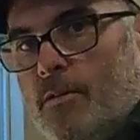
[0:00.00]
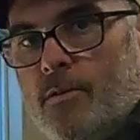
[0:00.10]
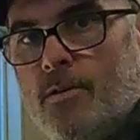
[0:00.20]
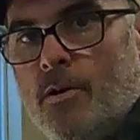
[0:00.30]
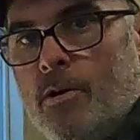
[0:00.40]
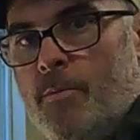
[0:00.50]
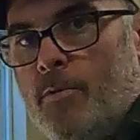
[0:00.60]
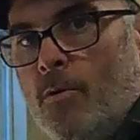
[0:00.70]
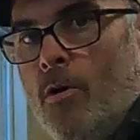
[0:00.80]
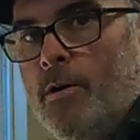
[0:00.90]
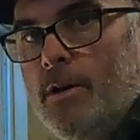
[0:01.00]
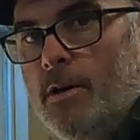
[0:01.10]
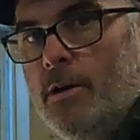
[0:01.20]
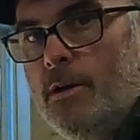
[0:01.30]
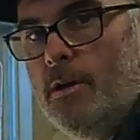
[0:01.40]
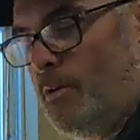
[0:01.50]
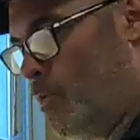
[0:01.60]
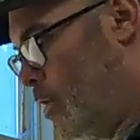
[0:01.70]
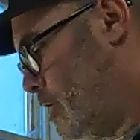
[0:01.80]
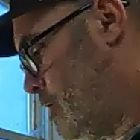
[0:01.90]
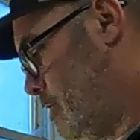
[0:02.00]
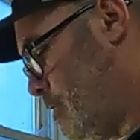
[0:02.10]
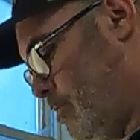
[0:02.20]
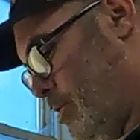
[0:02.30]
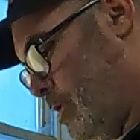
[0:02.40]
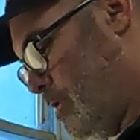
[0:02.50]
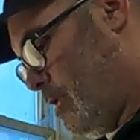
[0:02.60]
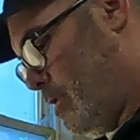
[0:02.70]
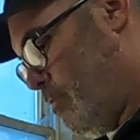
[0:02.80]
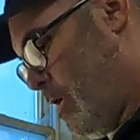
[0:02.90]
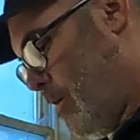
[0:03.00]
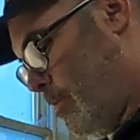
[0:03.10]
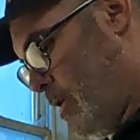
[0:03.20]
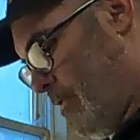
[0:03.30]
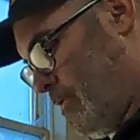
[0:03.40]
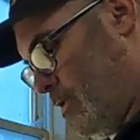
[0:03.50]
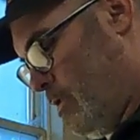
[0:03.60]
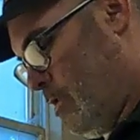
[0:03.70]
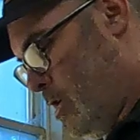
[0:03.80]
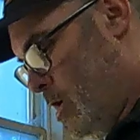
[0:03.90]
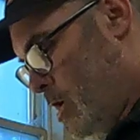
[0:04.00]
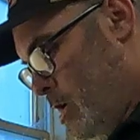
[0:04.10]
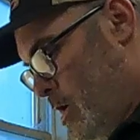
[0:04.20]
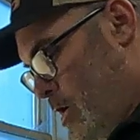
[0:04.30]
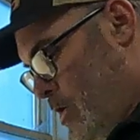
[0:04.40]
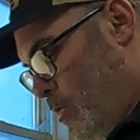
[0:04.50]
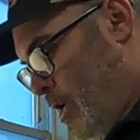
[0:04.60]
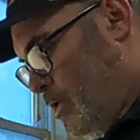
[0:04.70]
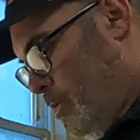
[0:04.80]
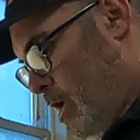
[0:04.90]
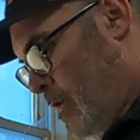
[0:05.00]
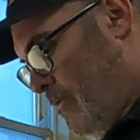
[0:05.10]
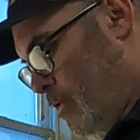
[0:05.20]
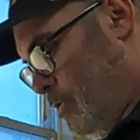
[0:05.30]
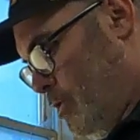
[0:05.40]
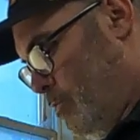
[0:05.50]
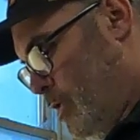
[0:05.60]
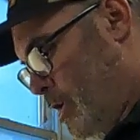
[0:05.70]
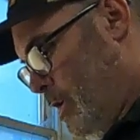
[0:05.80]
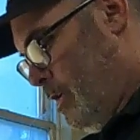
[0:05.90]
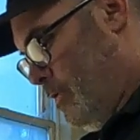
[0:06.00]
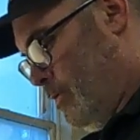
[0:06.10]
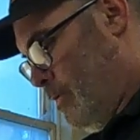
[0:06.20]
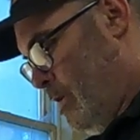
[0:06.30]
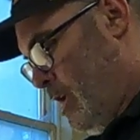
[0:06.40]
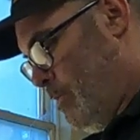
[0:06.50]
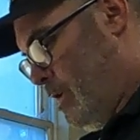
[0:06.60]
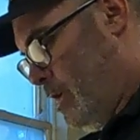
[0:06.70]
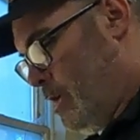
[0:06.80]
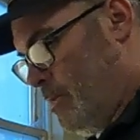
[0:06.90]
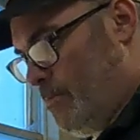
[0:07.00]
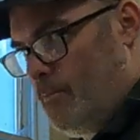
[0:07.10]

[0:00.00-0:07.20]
And don't get me wrong, it works, but you probably have to watch what kind of fuels you put in it, or maybe,